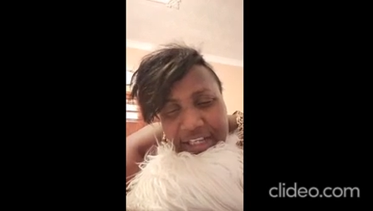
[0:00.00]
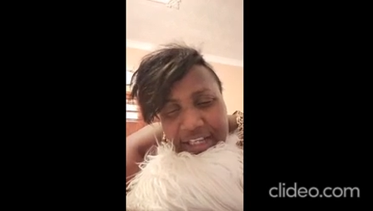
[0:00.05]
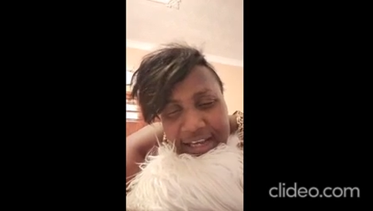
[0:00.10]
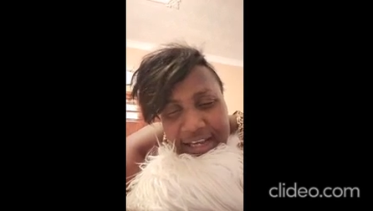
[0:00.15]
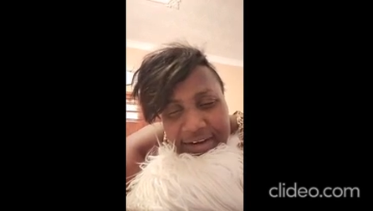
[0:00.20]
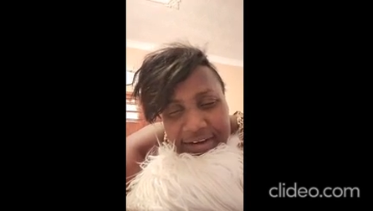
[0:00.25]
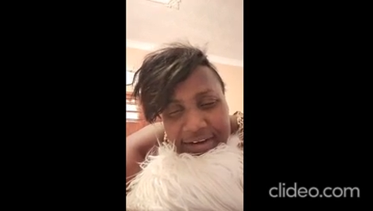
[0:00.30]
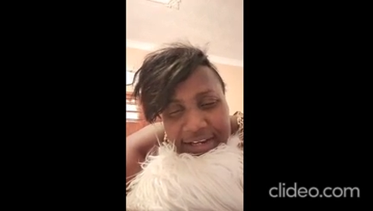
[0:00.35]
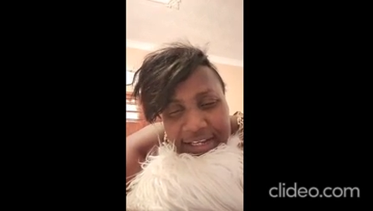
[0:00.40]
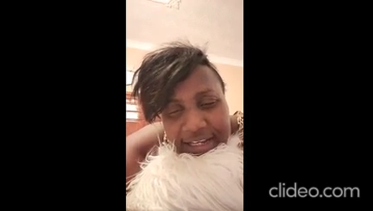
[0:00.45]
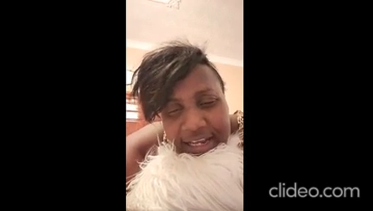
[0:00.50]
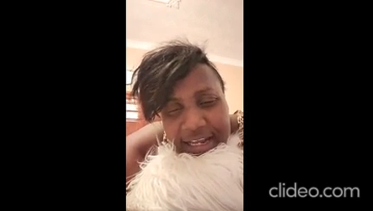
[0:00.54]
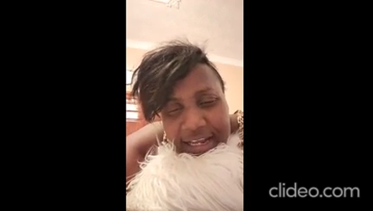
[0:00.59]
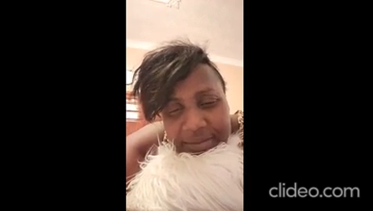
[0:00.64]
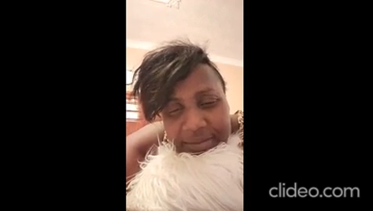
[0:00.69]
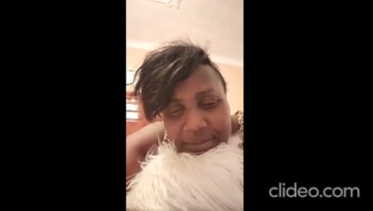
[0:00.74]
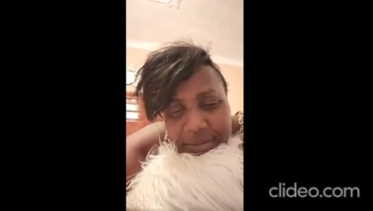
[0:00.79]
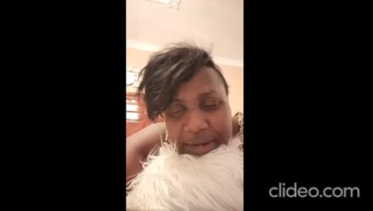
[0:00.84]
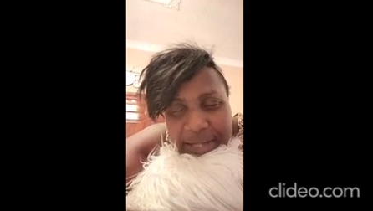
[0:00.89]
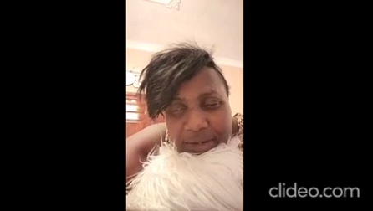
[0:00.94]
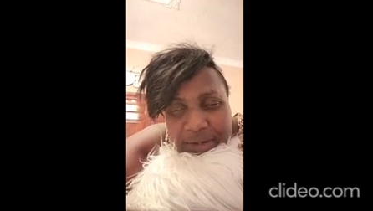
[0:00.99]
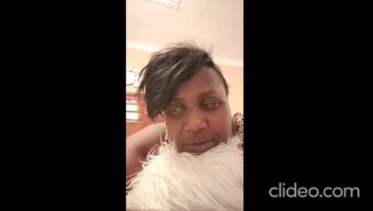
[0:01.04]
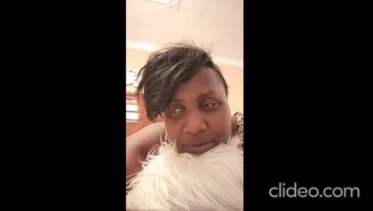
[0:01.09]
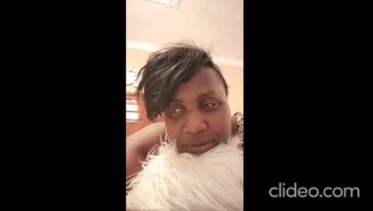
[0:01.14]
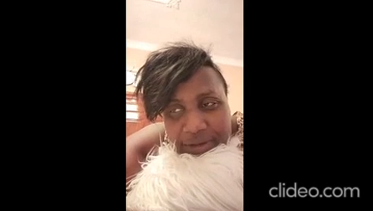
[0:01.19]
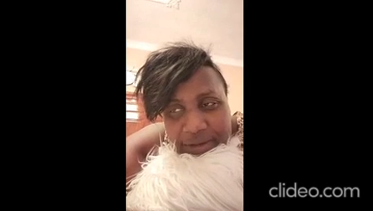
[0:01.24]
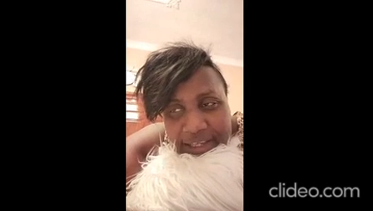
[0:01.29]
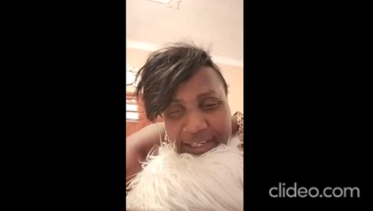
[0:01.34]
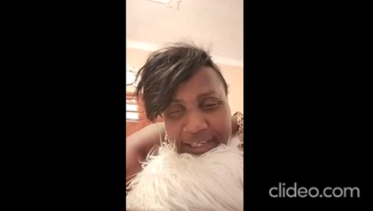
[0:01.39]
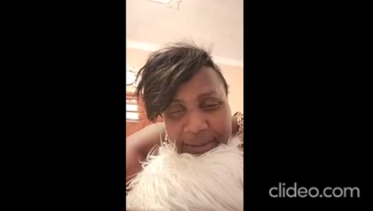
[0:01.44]
carrying and bad
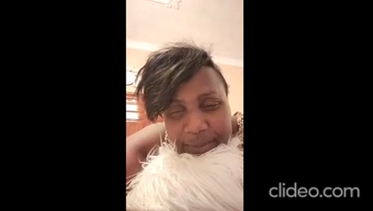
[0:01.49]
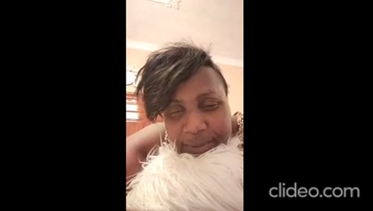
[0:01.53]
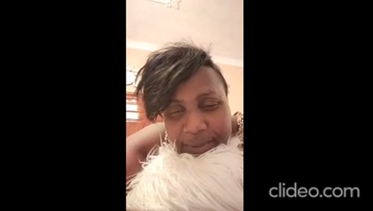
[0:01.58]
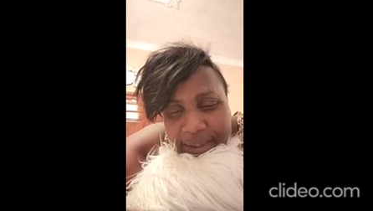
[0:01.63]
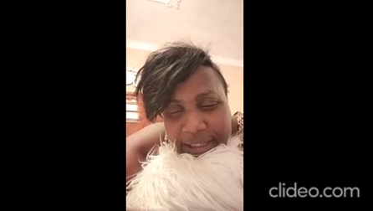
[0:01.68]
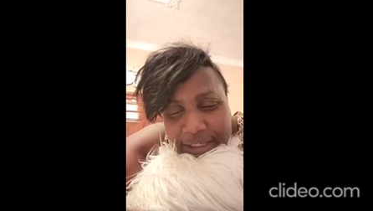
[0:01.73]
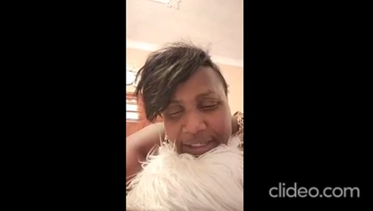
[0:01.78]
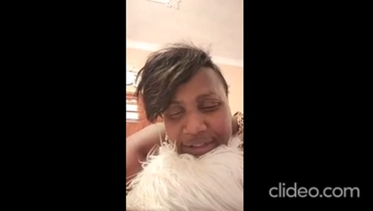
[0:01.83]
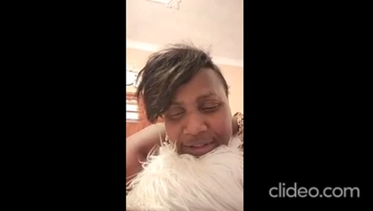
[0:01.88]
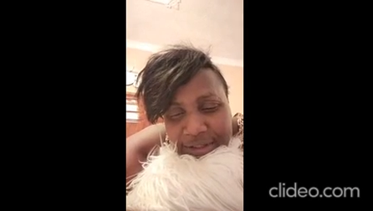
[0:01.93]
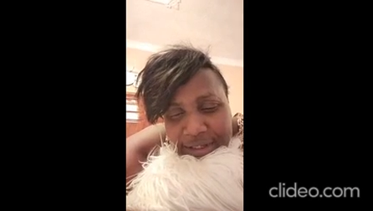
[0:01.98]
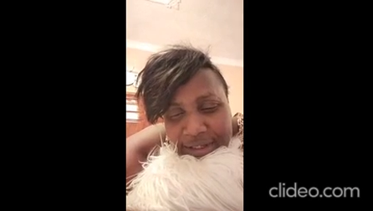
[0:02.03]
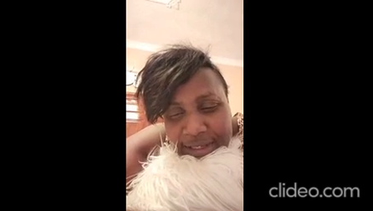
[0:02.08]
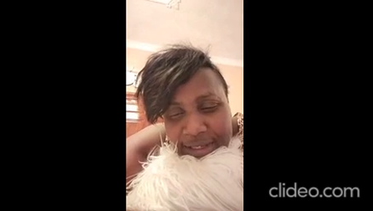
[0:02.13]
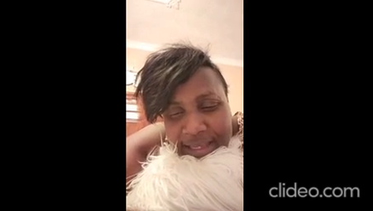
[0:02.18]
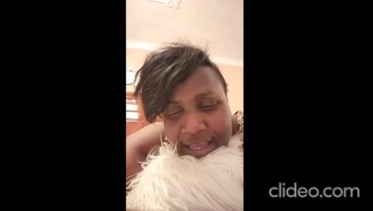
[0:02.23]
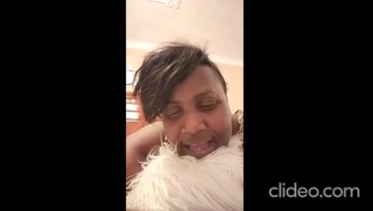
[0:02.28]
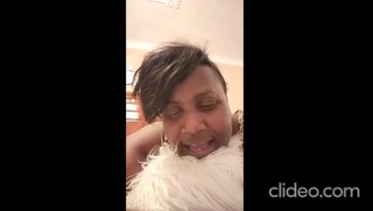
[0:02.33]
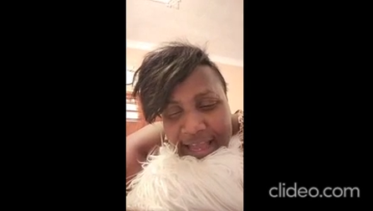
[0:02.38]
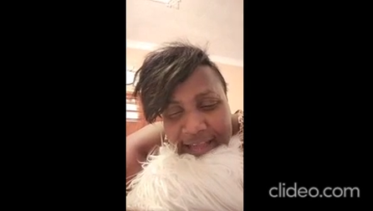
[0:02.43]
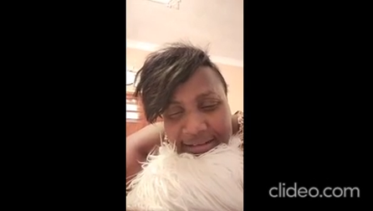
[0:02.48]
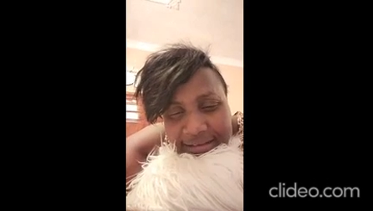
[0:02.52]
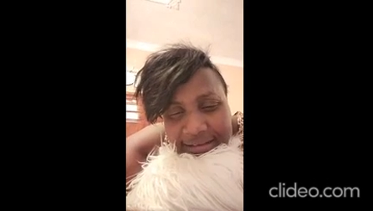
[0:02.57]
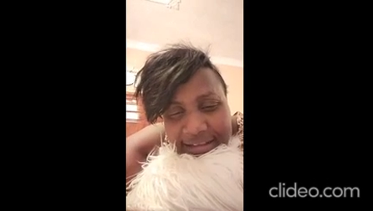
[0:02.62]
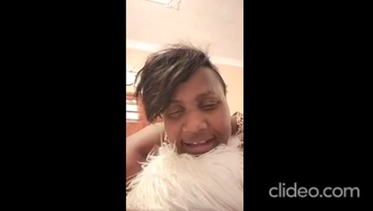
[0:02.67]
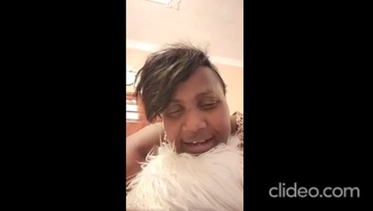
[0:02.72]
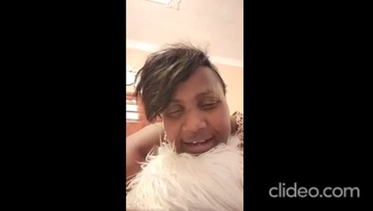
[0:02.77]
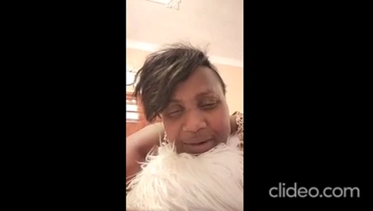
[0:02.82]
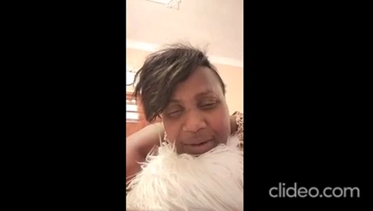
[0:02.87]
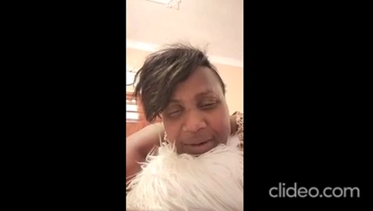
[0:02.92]
over your page. I
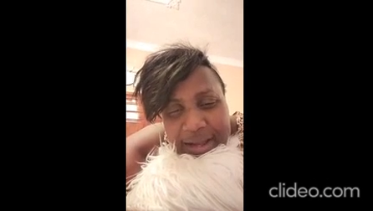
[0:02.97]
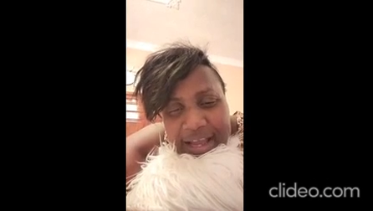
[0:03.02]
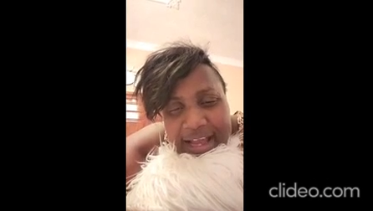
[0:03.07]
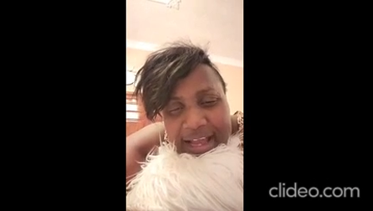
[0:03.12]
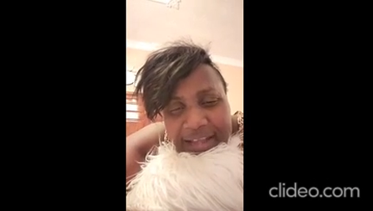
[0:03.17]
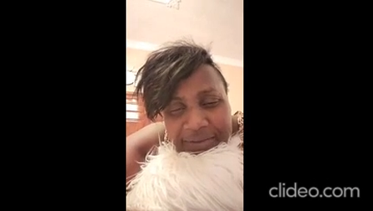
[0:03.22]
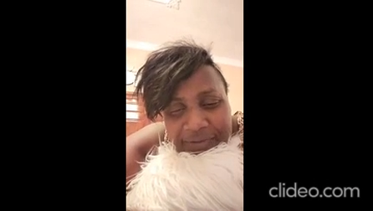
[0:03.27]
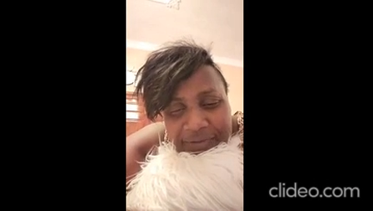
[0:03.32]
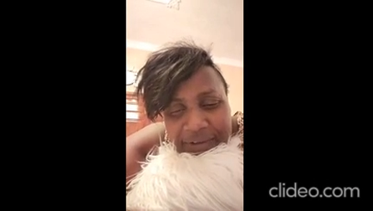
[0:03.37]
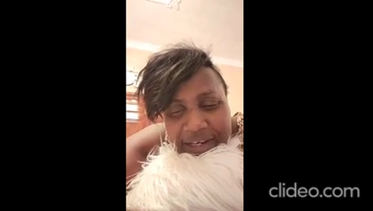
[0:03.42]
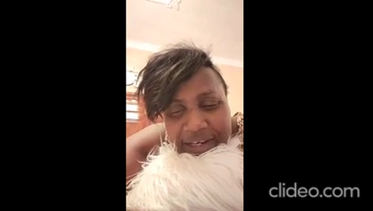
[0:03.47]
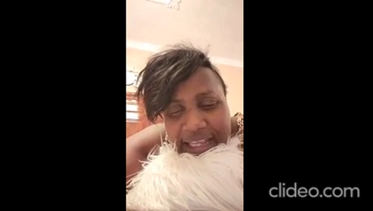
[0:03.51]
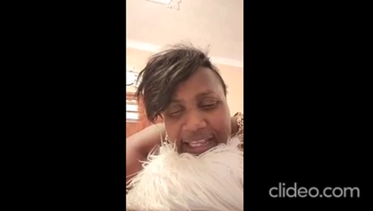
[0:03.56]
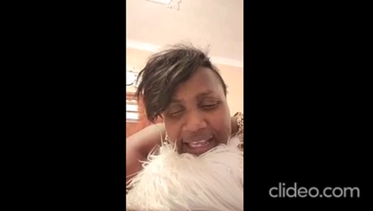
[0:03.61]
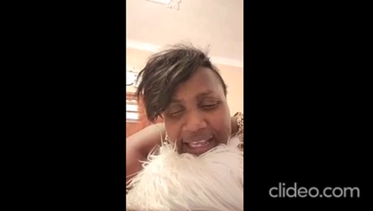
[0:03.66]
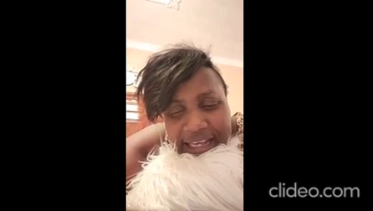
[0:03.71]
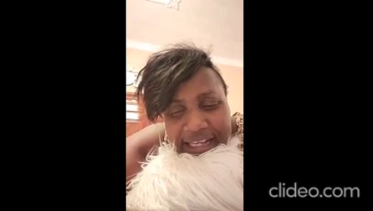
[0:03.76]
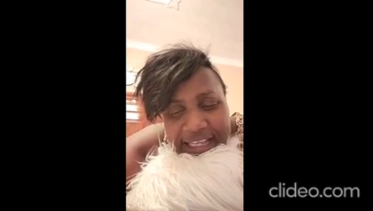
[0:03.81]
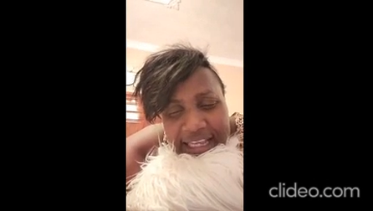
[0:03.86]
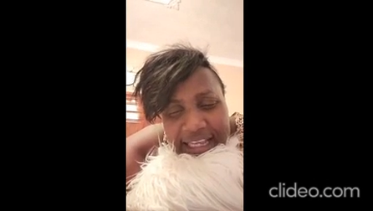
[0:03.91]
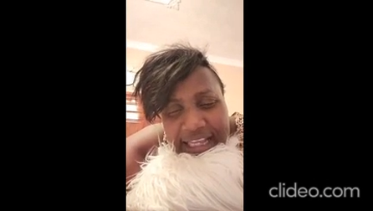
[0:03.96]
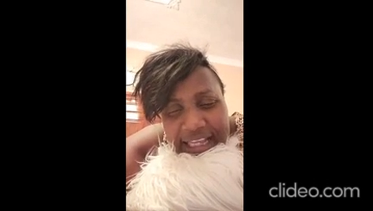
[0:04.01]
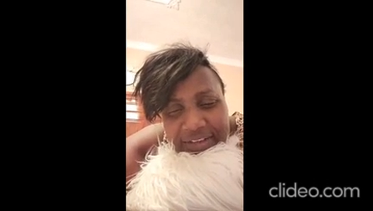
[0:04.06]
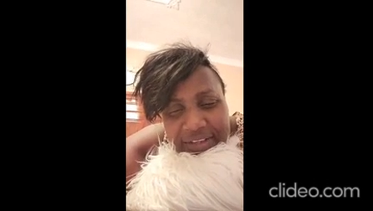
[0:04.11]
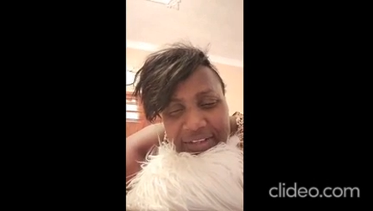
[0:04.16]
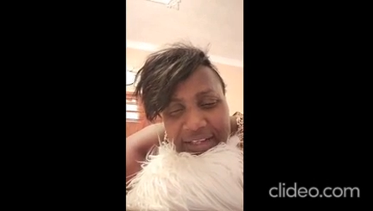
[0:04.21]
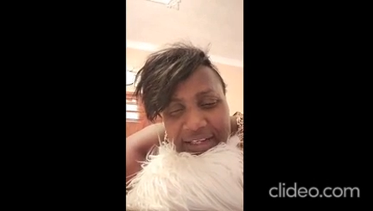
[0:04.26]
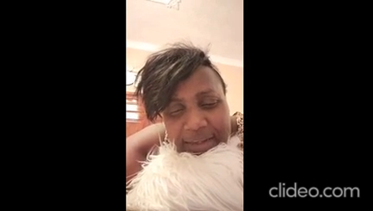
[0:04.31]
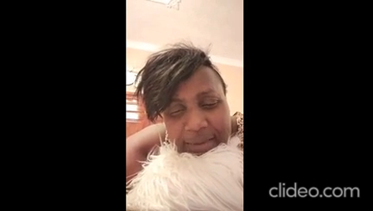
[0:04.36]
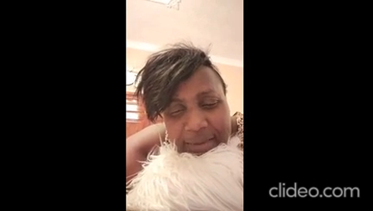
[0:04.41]
say I go and follow you and
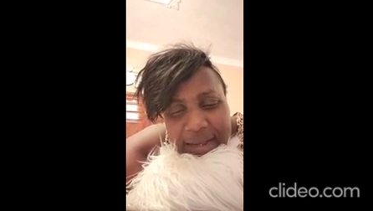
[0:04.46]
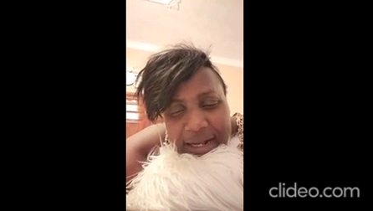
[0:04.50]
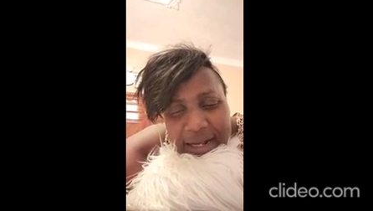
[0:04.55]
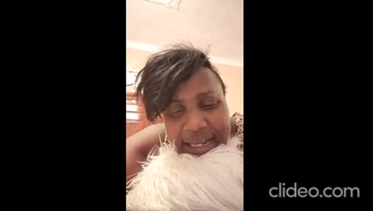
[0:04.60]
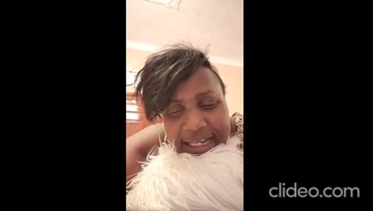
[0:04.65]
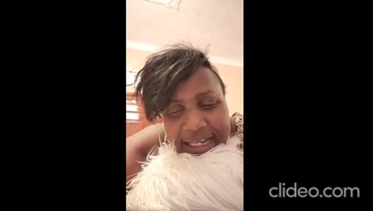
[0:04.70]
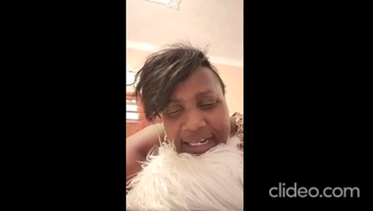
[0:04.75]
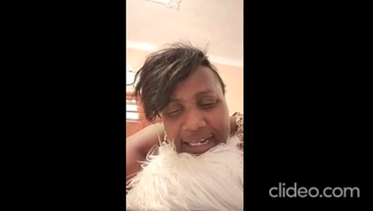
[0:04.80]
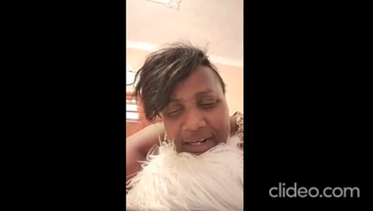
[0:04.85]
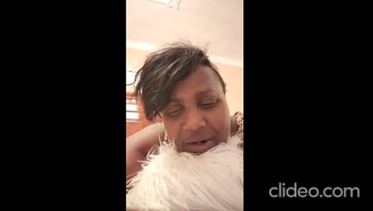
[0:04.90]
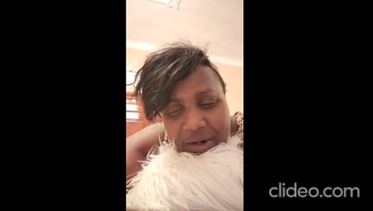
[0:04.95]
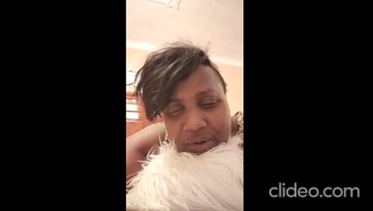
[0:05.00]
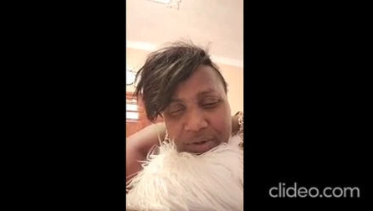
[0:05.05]
take them your kind of